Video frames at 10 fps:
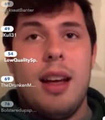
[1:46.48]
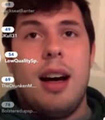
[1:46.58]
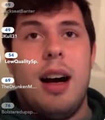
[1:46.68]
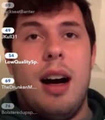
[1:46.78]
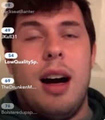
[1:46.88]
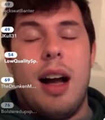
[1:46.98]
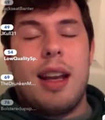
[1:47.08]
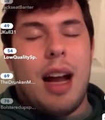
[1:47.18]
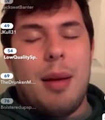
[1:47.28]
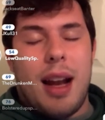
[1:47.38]

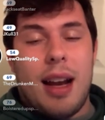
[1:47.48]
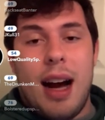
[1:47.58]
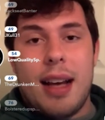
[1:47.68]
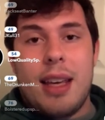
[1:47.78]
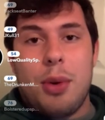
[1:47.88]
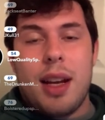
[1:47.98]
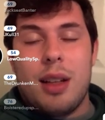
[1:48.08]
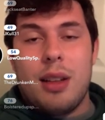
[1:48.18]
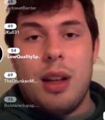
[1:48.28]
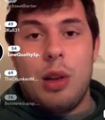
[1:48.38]
on a hockey rink
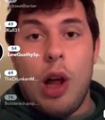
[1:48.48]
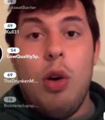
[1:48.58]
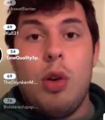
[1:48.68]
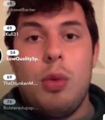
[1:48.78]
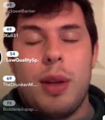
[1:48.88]
alone